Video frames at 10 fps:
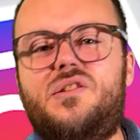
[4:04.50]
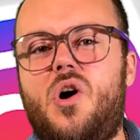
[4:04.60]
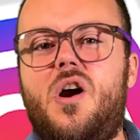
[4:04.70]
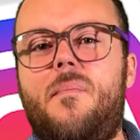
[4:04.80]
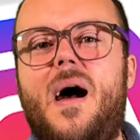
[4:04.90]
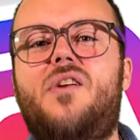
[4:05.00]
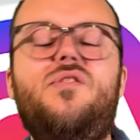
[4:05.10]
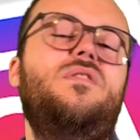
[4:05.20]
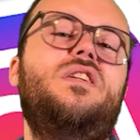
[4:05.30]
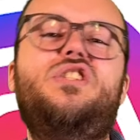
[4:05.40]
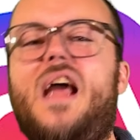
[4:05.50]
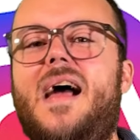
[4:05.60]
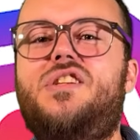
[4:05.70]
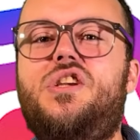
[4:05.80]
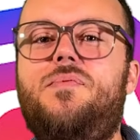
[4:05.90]
talk about using
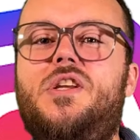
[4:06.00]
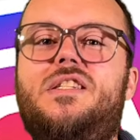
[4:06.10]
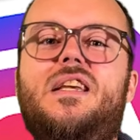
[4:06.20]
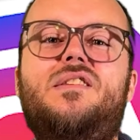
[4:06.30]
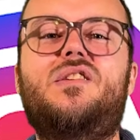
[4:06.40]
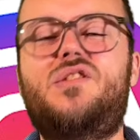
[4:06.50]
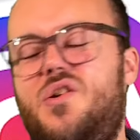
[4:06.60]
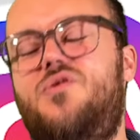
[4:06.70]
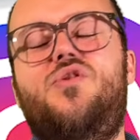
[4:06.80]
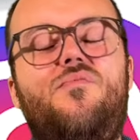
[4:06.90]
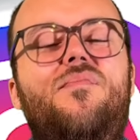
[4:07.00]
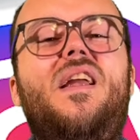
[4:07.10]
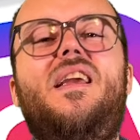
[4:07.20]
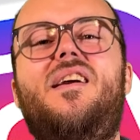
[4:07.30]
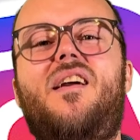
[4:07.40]
ChatGPT as a social
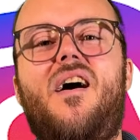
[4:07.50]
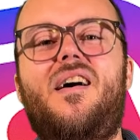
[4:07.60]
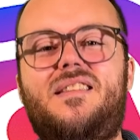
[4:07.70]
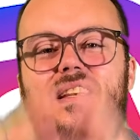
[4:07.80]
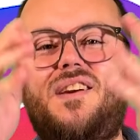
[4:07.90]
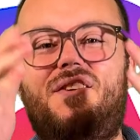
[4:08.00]
media content